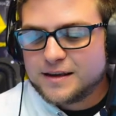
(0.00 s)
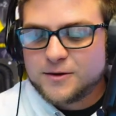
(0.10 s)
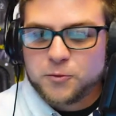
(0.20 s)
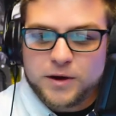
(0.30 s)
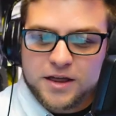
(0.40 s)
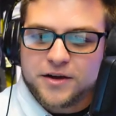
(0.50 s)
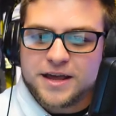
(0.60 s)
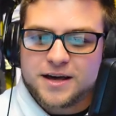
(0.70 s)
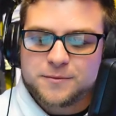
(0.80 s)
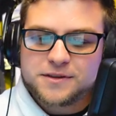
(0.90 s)

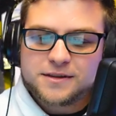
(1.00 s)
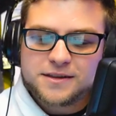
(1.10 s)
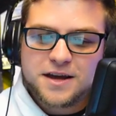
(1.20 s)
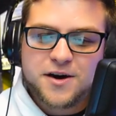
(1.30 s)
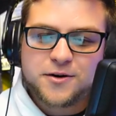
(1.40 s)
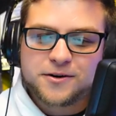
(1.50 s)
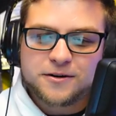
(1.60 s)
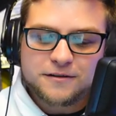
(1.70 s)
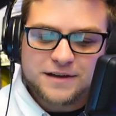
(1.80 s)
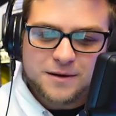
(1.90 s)
William, the owner
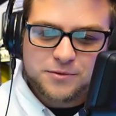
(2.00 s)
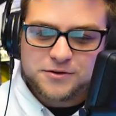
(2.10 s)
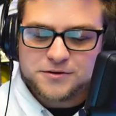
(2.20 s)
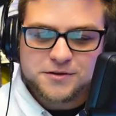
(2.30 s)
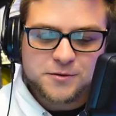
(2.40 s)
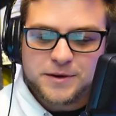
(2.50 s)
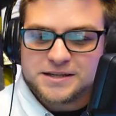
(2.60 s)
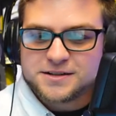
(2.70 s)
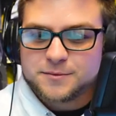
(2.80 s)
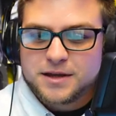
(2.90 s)
of that Bluetooth bass
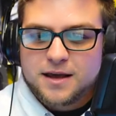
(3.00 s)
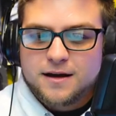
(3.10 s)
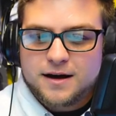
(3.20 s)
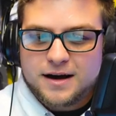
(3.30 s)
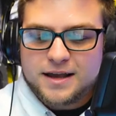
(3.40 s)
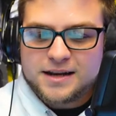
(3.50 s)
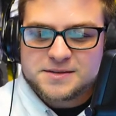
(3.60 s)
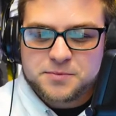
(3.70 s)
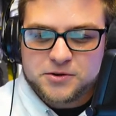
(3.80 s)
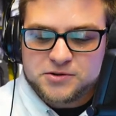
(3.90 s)
knob, uh, it is
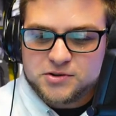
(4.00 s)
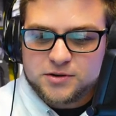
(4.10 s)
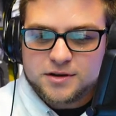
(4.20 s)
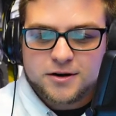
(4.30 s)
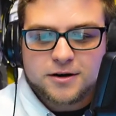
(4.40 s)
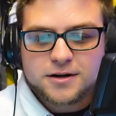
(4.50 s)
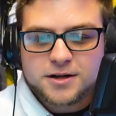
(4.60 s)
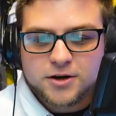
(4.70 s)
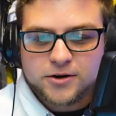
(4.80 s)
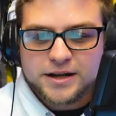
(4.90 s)
Bluetooth hard
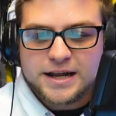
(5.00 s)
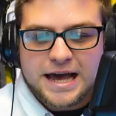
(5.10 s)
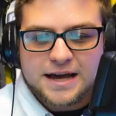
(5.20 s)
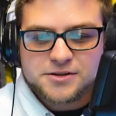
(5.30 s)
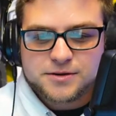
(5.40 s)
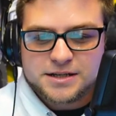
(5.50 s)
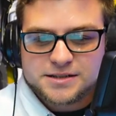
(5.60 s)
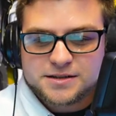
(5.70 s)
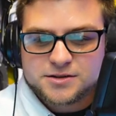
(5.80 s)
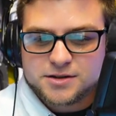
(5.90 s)
coded
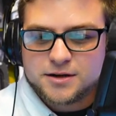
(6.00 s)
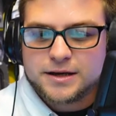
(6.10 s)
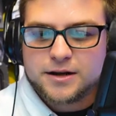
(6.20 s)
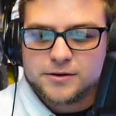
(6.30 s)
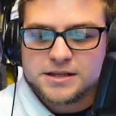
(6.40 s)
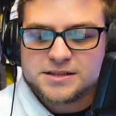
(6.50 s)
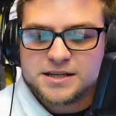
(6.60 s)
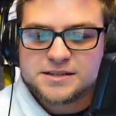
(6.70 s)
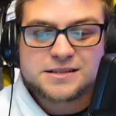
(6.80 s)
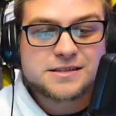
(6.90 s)
address, so it only
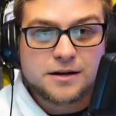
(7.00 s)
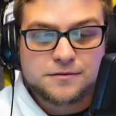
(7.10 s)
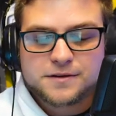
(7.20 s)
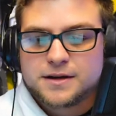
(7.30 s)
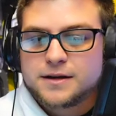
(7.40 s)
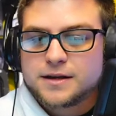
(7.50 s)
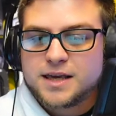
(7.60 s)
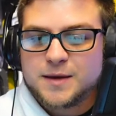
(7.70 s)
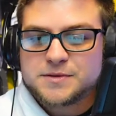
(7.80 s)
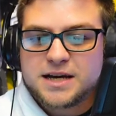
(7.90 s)
sees itself,
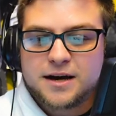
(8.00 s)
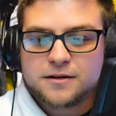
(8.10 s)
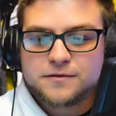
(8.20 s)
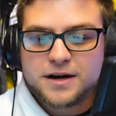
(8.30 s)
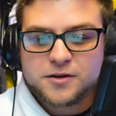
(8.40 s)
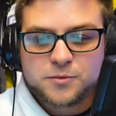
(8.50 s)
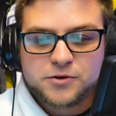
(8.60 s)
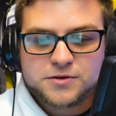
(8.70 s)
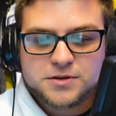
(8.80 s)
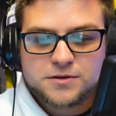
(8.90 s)
keeps out of other
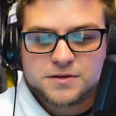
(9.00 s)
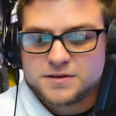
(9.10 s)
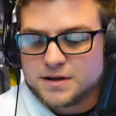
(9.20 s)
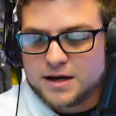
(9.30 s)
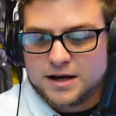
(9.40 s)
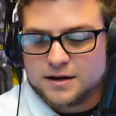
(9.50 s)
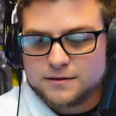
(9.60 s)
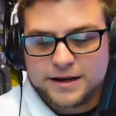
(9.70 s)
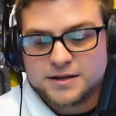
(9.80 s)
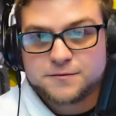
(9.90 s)
Bluetooths, uh,
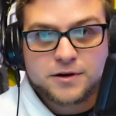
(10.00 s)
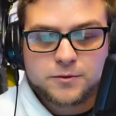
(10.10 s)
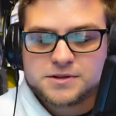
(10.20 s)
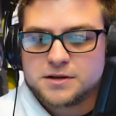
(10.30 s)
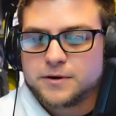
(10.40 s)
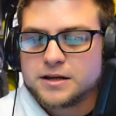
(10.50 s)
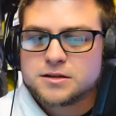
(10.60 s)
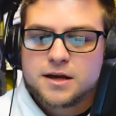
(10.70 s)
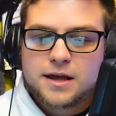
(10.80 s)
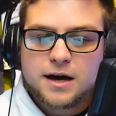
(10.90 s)
I guess, frequency range.
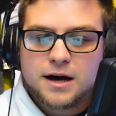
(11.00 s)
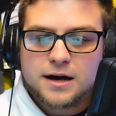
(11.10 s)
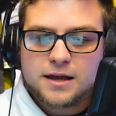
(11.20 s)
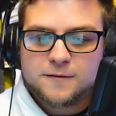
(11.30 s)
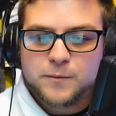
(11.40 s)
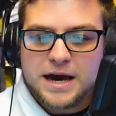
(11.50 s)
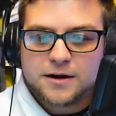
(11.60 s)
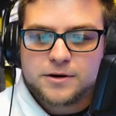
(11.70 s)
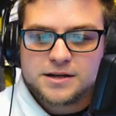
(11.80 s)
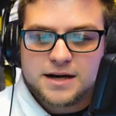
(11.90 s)
Uh, if
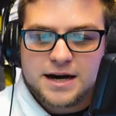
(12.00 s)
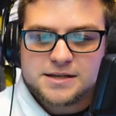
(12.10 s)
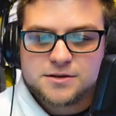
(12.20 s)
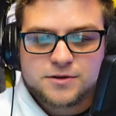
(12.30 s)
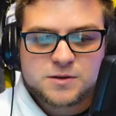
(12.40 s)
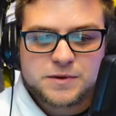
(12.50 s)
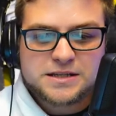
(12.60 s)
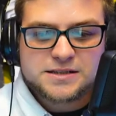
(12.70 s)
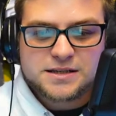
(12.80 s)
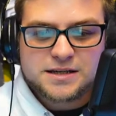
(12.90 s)
battery dies, USB
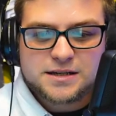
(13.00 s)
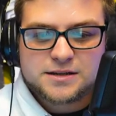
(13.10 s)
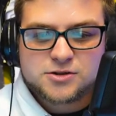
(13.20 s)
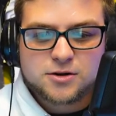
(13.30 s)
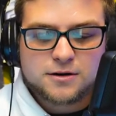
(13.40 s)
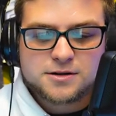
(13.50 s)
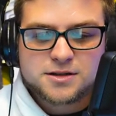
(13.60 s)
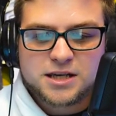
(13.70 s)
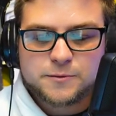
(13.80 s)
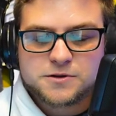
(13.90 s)
C in charge
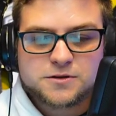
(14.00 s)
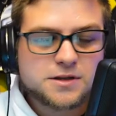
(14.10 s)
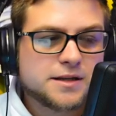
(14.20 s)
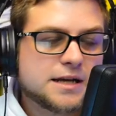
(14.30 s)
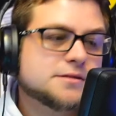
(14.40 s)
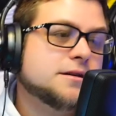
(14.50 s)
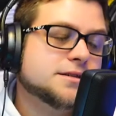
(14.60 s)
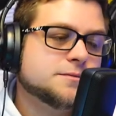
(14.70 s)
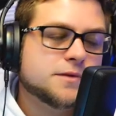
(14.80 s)
keeps using. That's awesome.